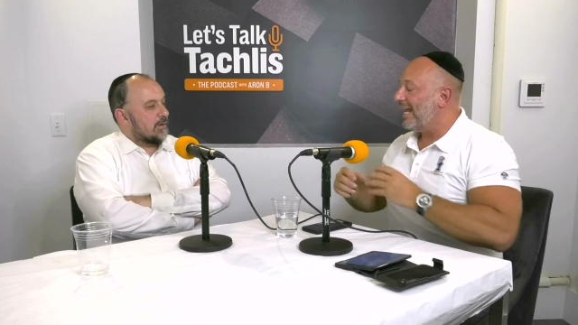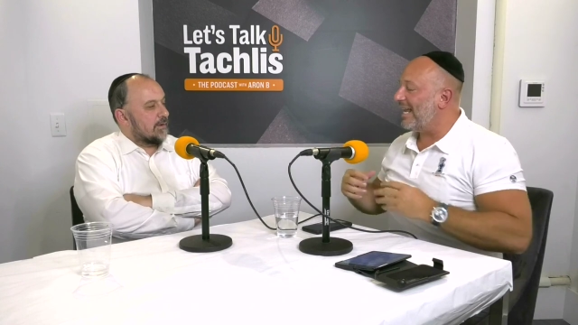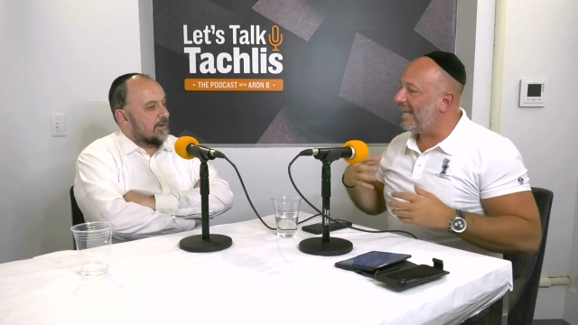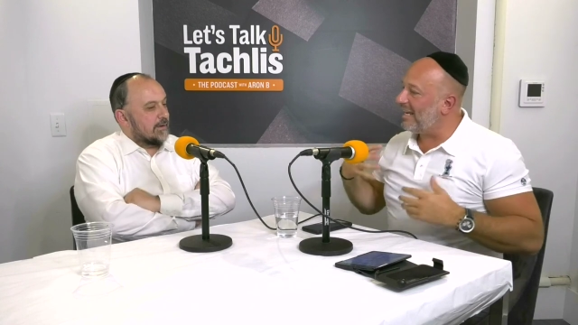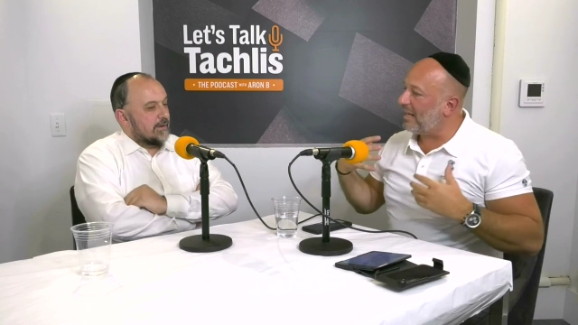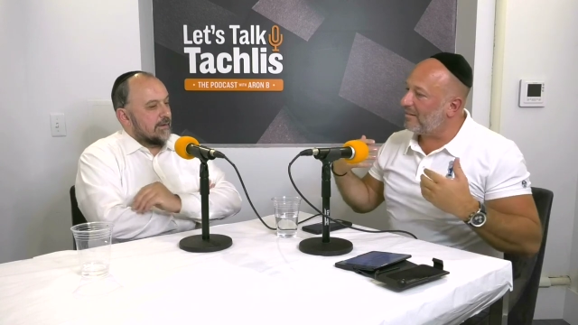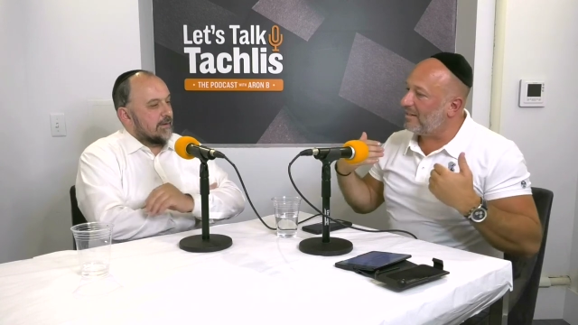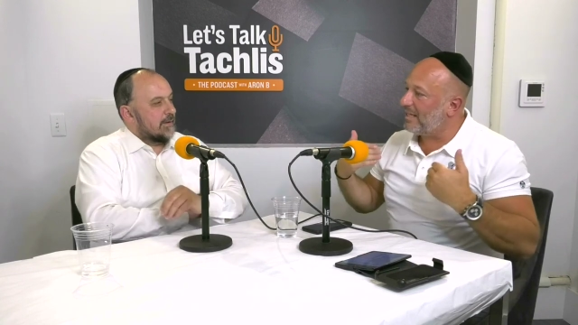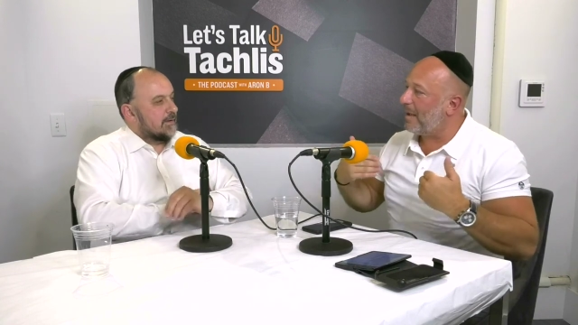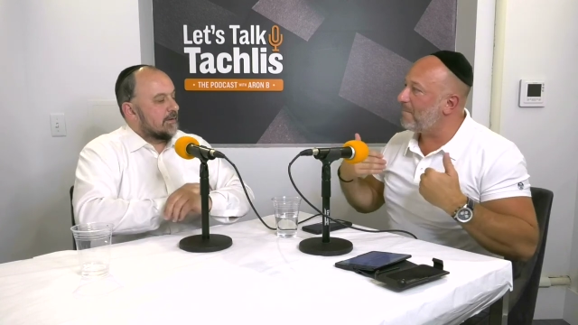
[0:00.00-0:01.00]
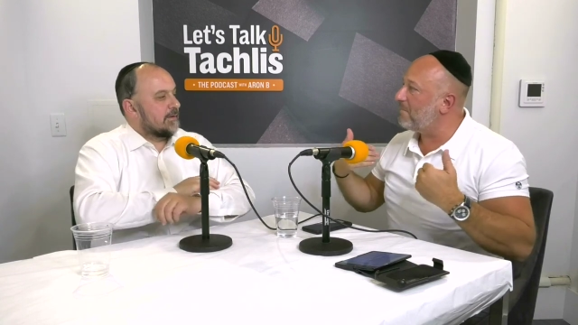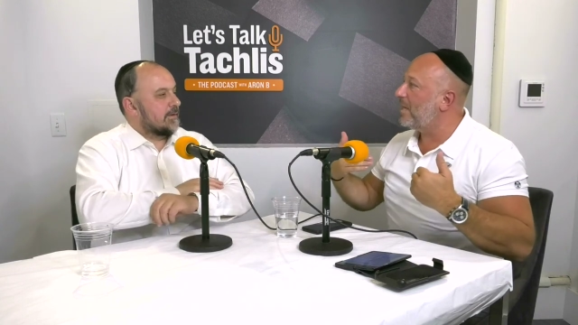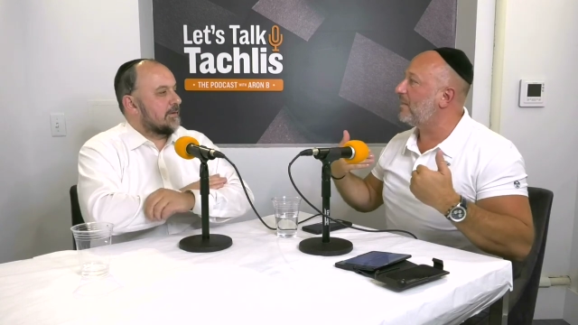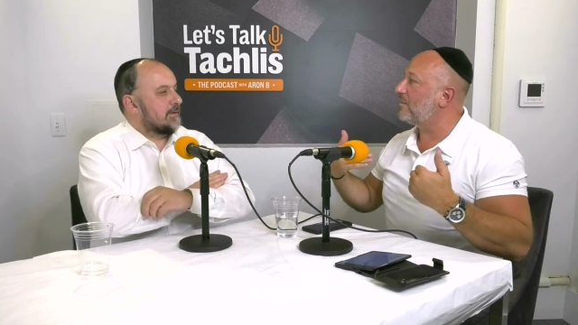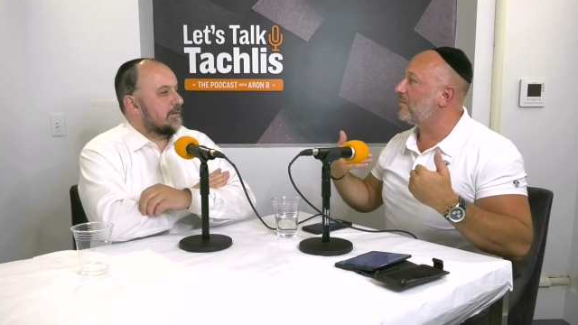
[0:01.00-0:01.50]
Speaker 1: And, and, I think that
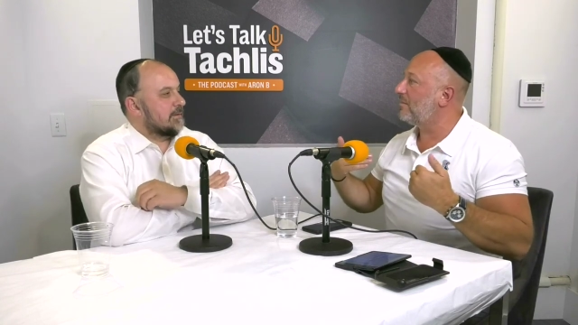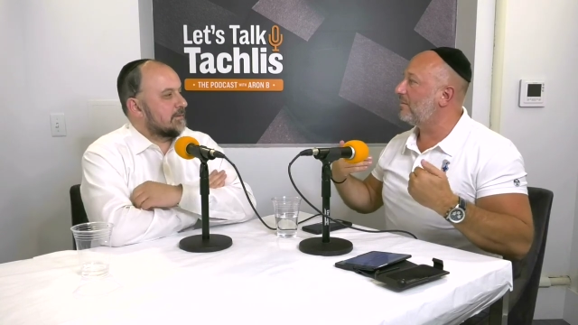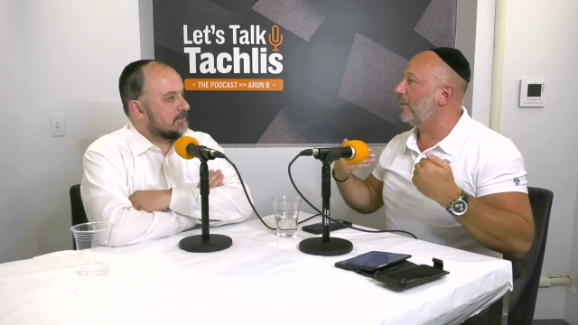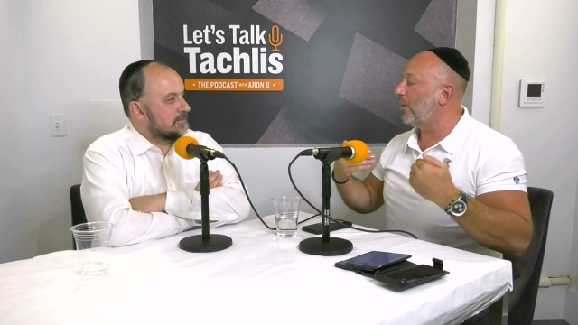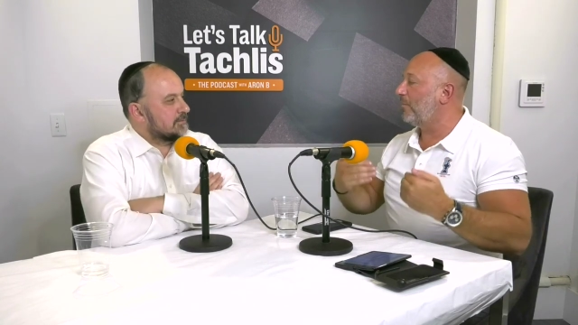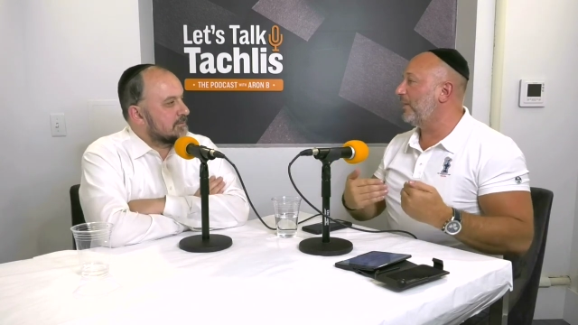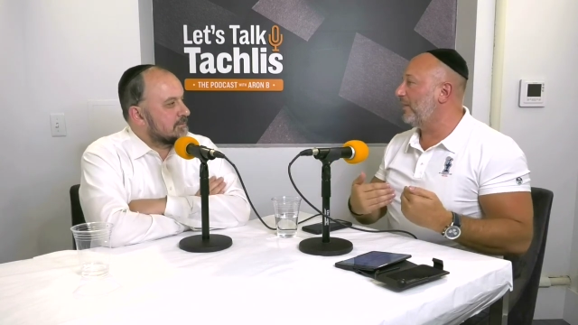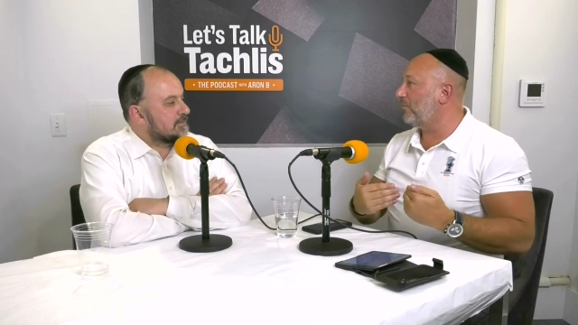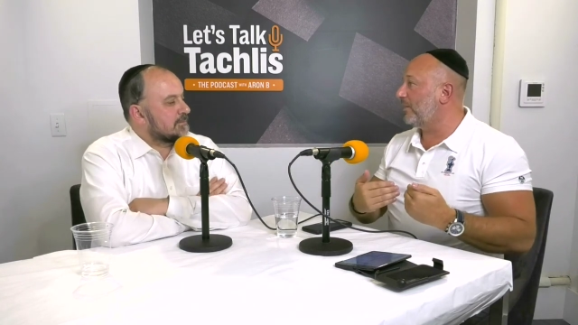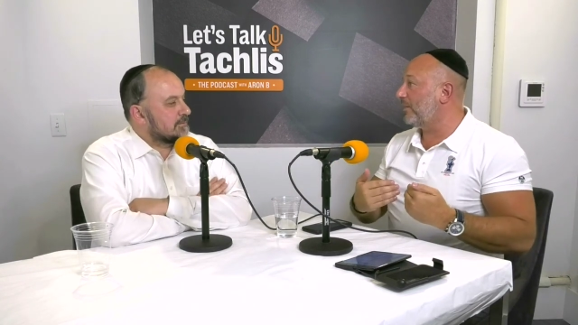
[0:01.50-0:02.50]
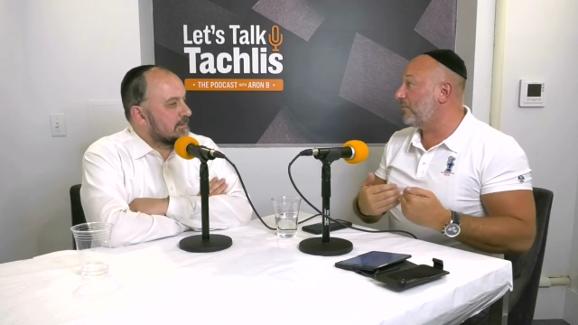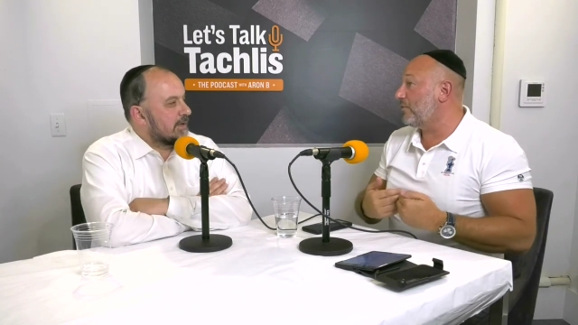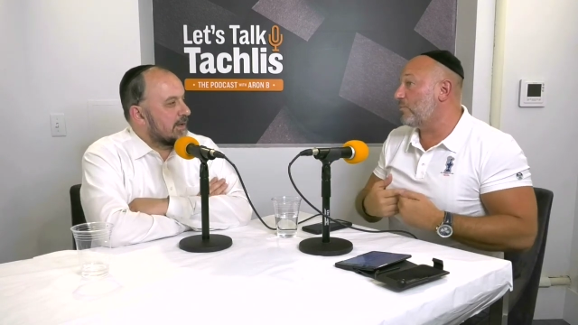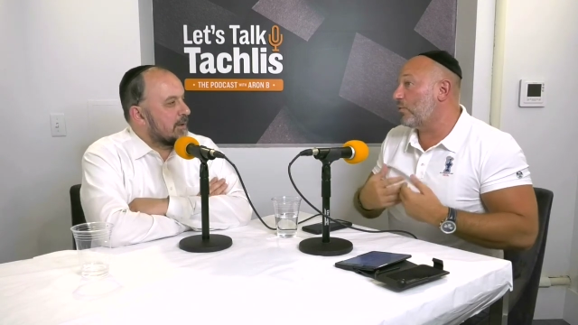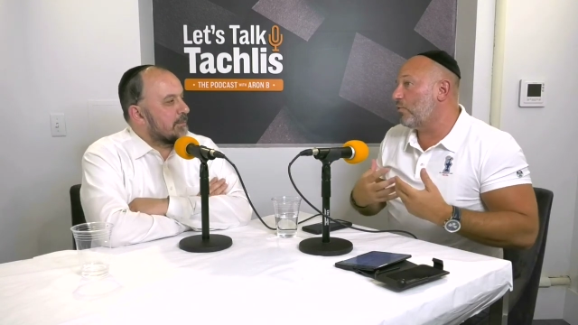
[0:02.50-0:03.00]
makes an unbelievable
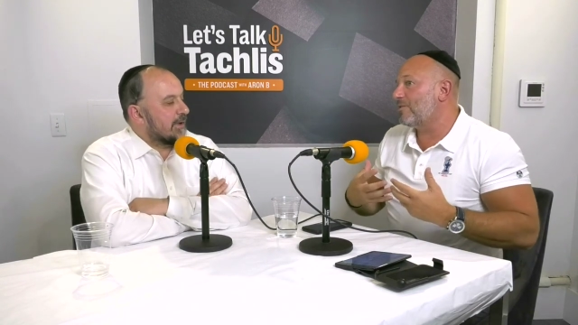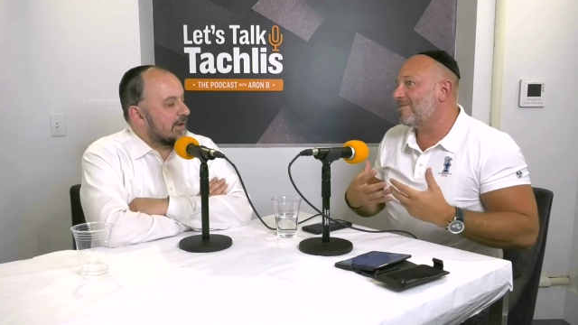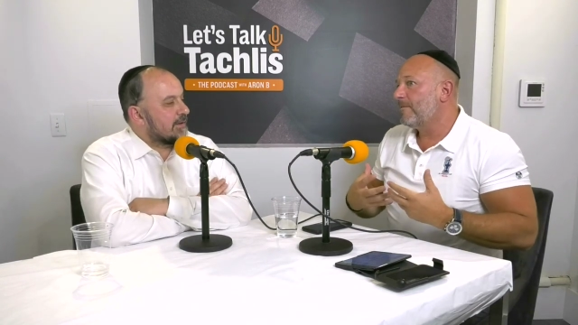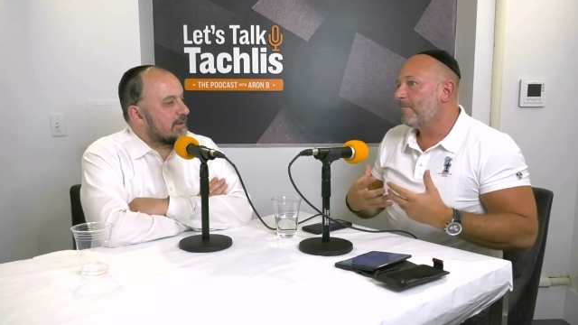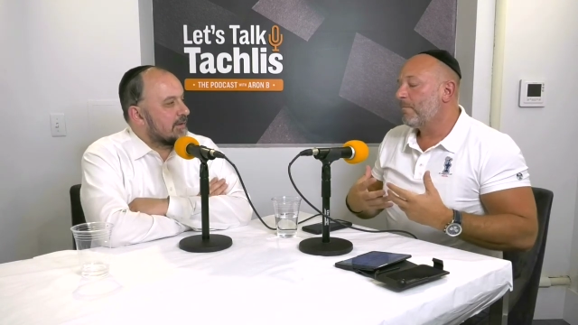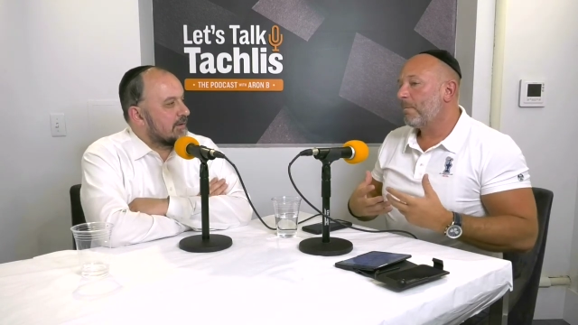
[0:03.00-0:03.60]
difference because Impact.